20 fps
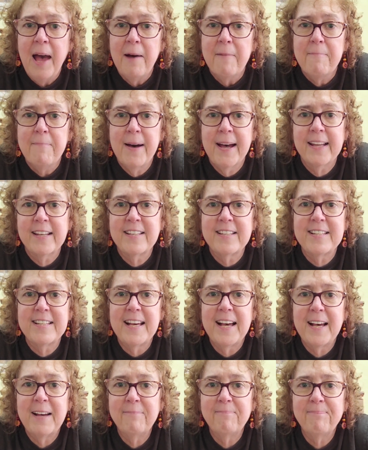But
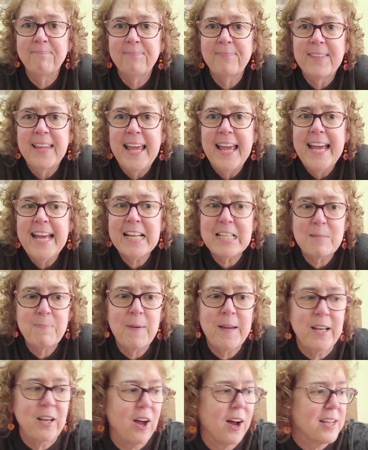it's
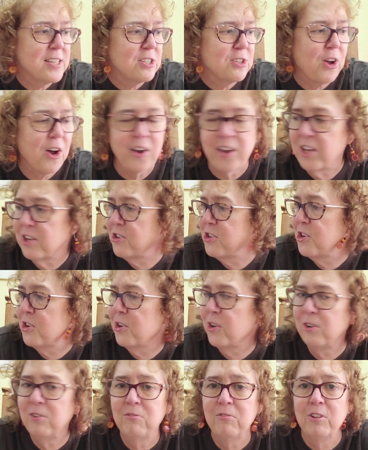been nice talking to
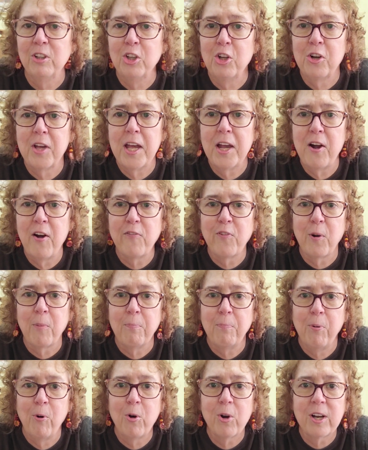you, looking over
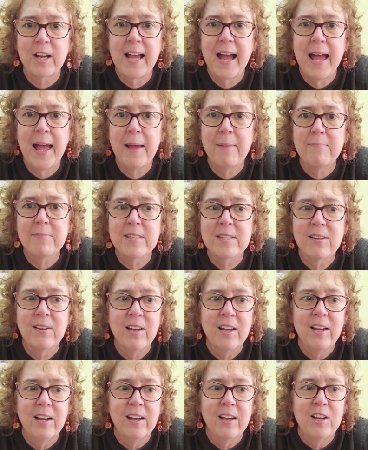board games,
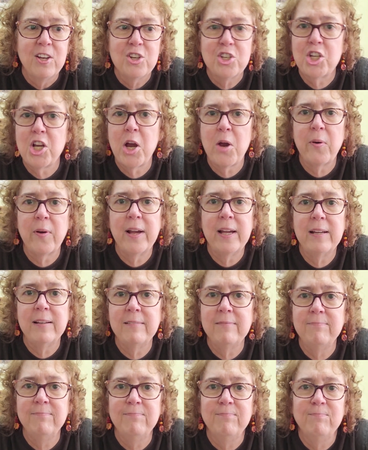
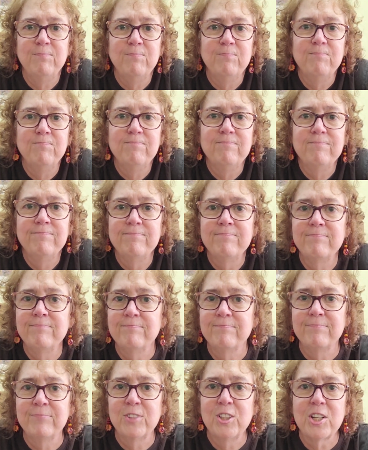sharing
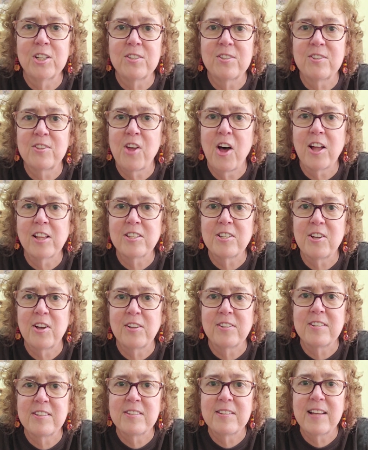just thoughts
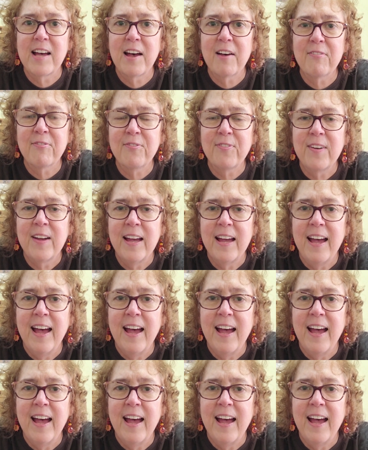on stuff.